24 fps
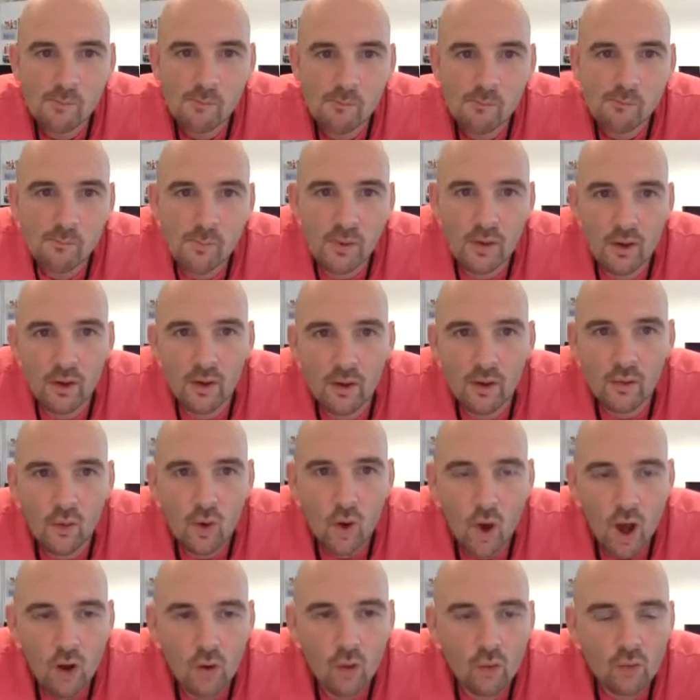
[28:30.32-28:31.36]
But
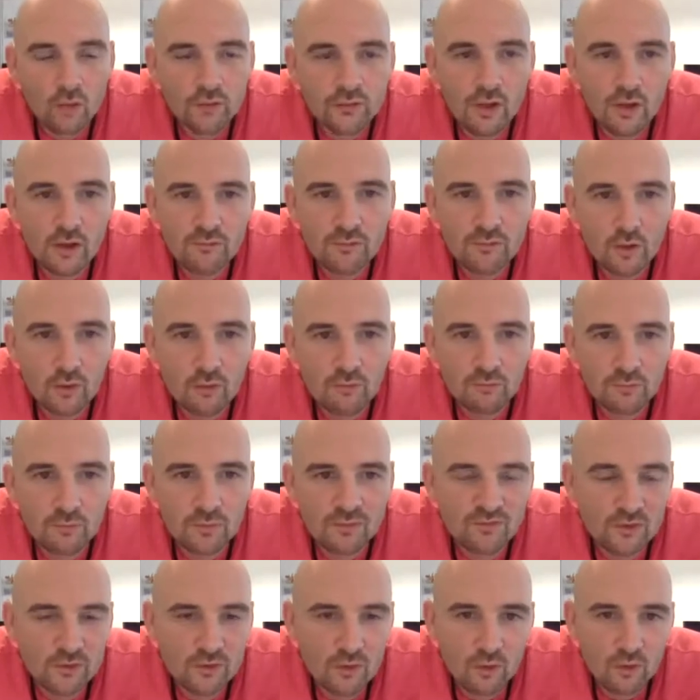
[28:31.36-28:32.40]
also,
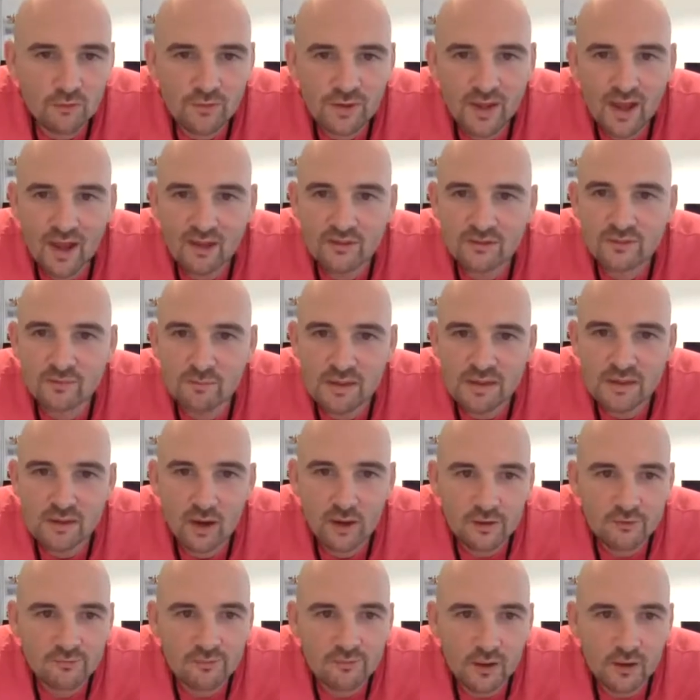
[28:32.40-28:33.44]
photography has to be
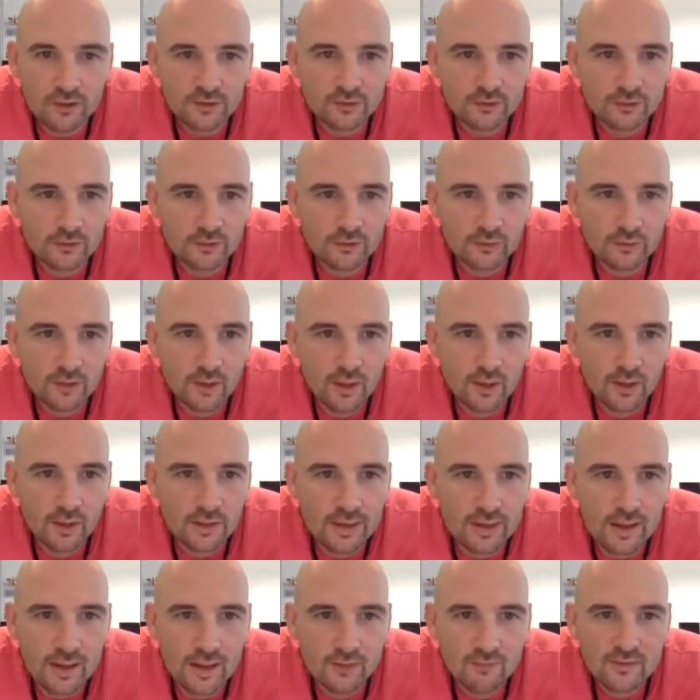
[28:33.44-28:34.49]
kind of functional.
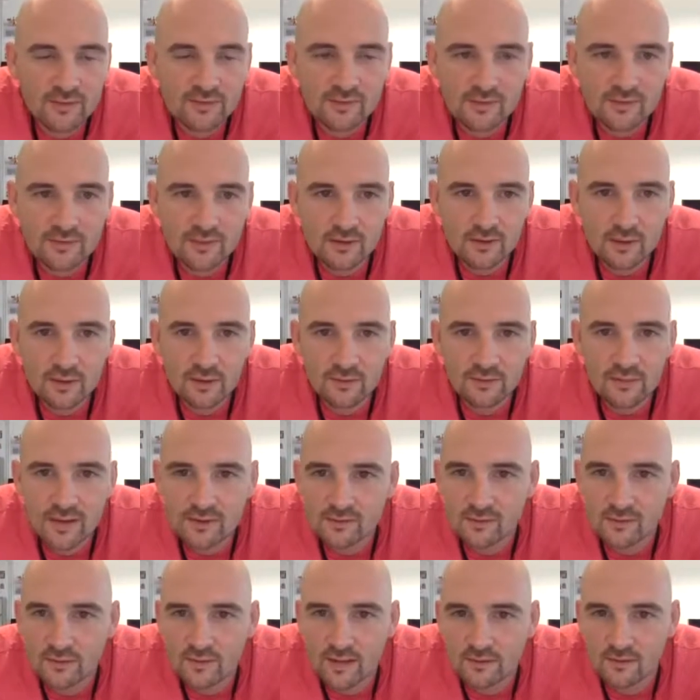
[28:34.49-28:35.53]
And this is
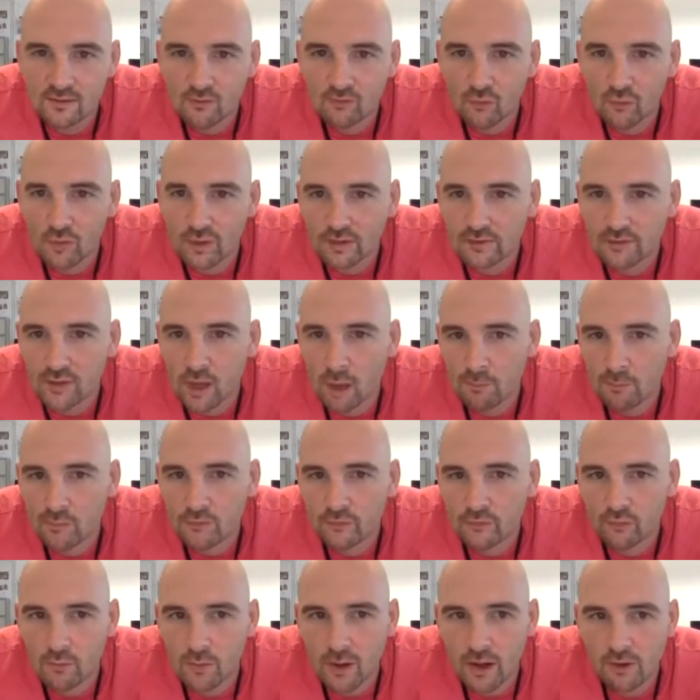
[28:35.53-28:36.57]
these are 3
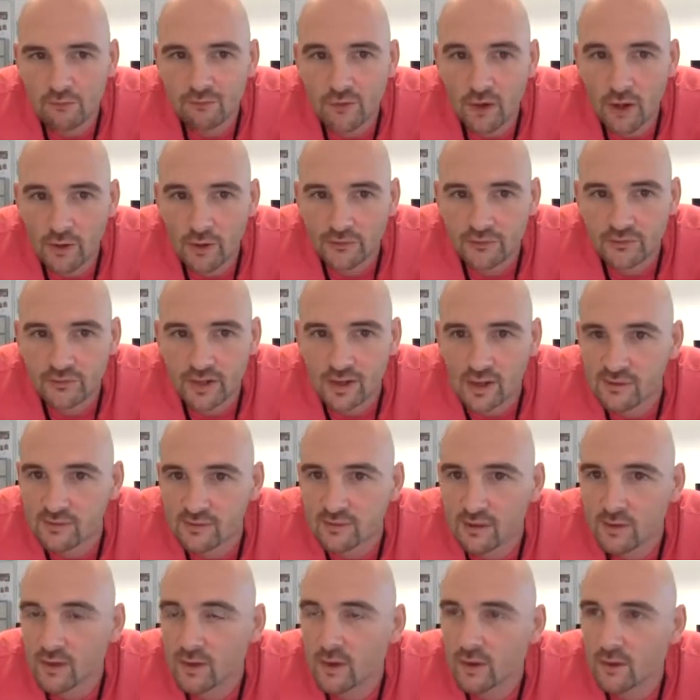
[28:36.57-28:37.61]
examples from our first
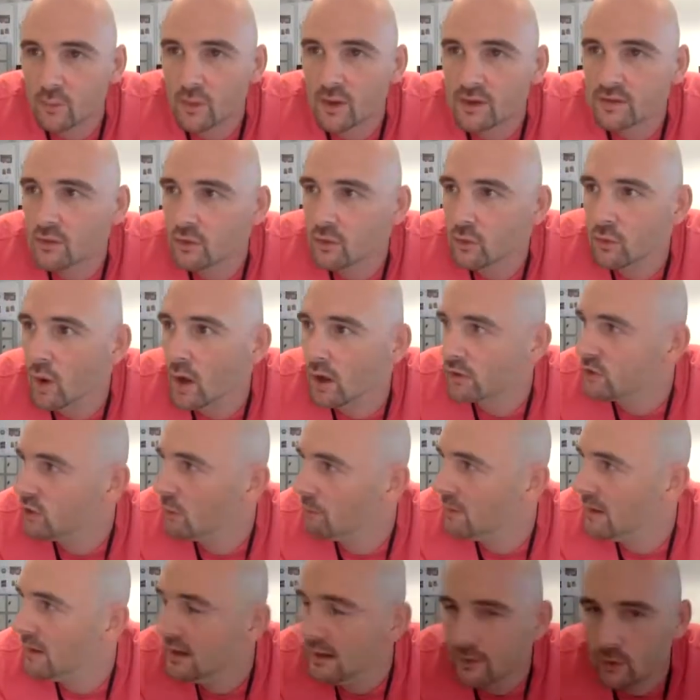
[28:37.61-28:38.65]
years. We do a
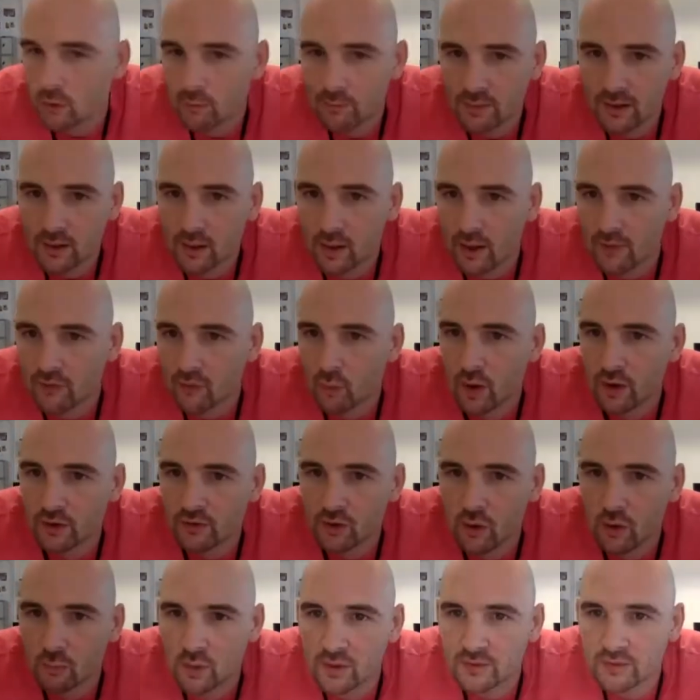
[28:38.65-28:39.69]
workshop a little bit like the
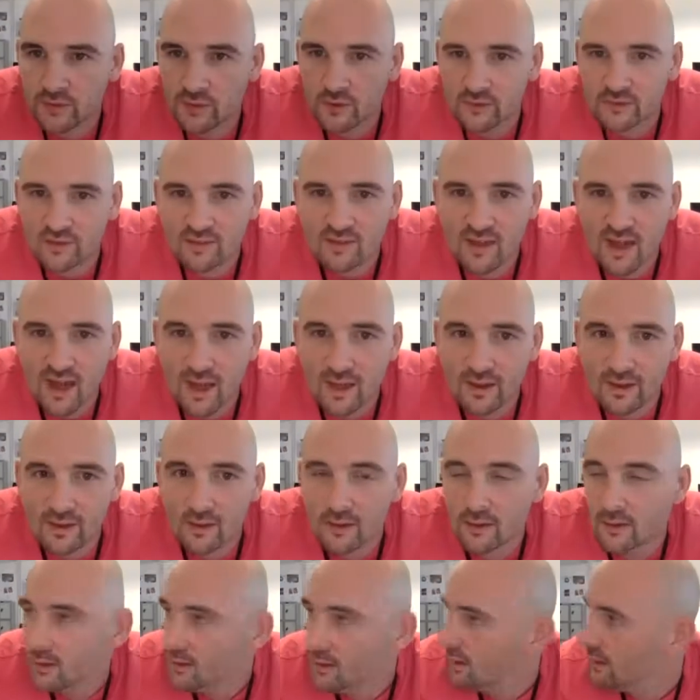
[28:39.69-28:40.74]
workshop we're doing today.
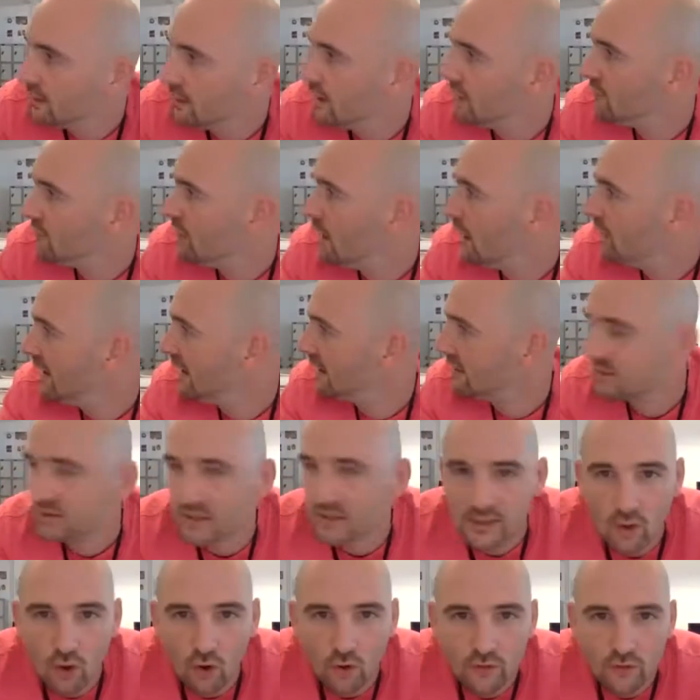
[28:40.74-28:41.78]
And I've
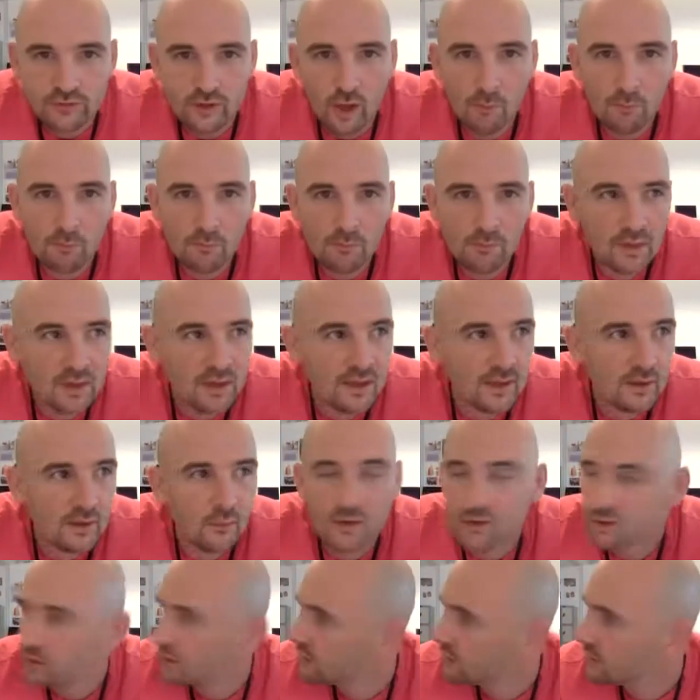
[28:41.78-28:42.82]
actually got some here,
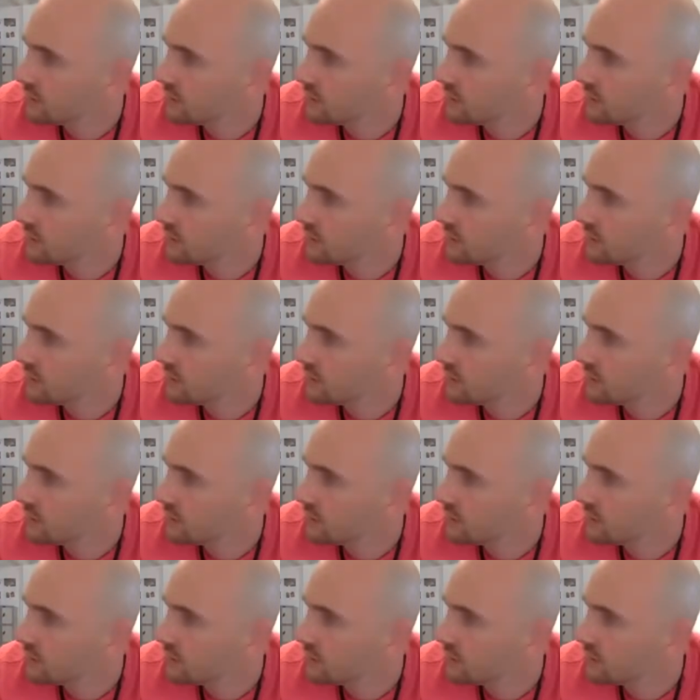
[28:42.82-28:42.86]
which I can